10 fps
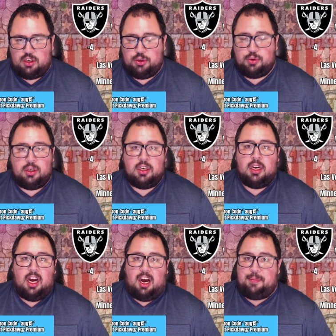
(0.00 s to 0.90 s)
who,
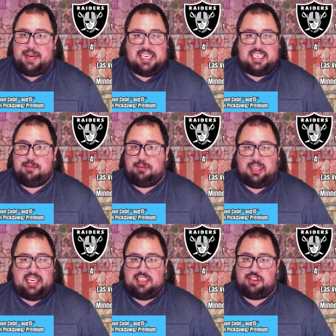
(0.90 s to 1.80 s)
albeit didn't
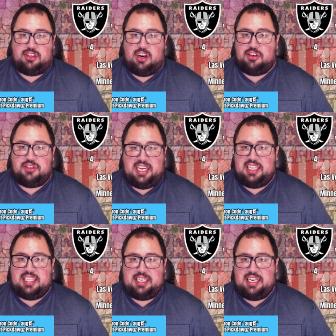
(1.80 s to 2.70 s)
play their starters
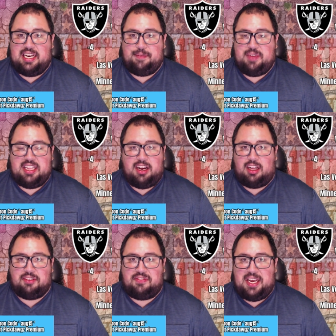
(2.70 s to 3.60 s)
in the uh, in the
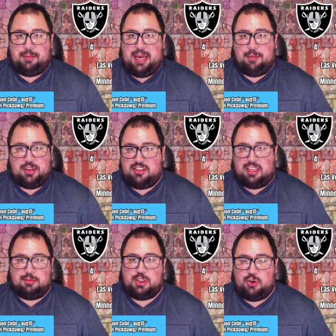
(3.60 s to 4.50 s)
Hall of Fame game. We
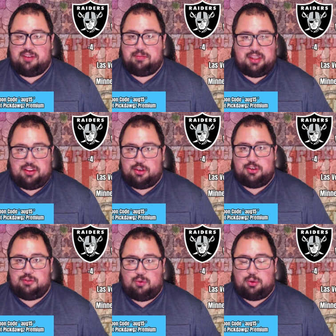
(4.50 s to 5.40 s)
saw the majority of the
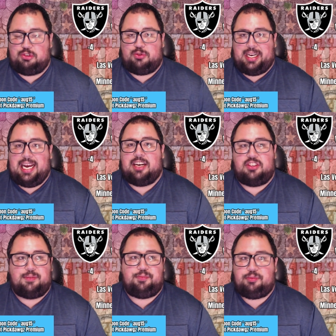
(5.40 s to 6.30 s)
third and fourth string
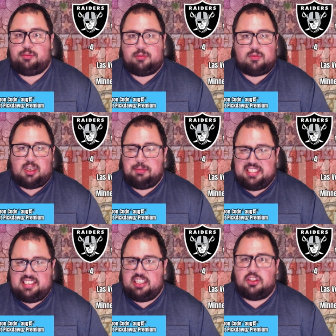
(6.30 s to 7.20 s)
action,
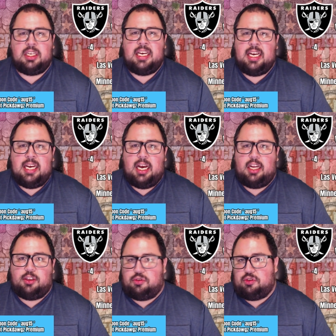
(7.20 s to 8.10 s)
but still,
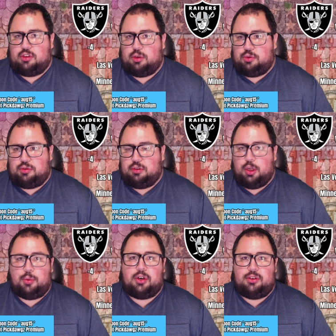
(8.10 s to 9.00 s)
those those
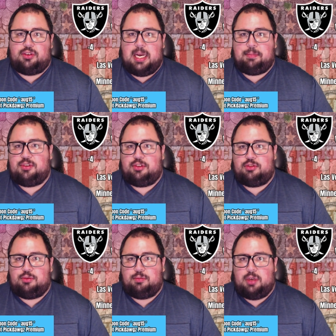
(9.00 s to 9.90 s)
lower
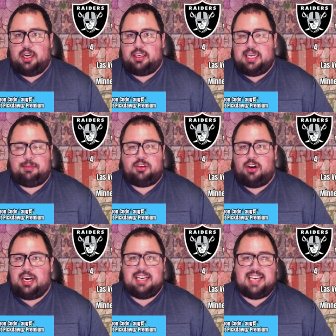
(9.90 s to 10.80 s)
depth uh, depth
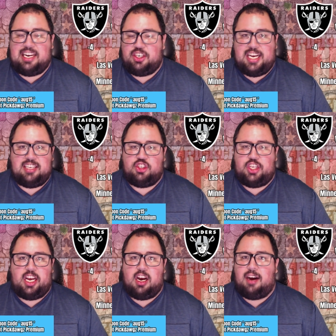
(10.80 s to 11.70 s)
chart guys had a chance to
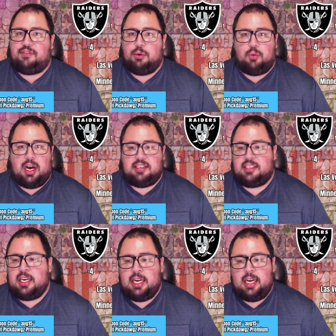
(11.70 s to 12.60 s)
shake off the
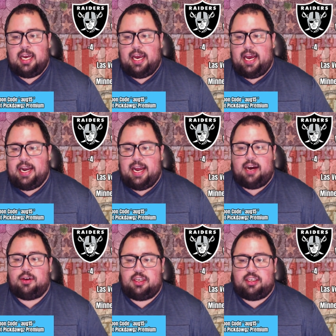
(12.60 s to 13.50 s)
rust and
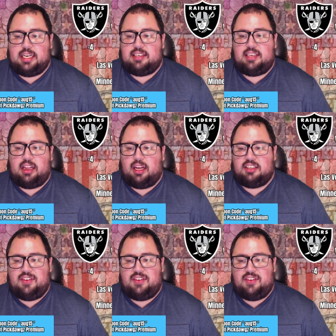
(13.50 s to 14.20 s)
now you get to see the Las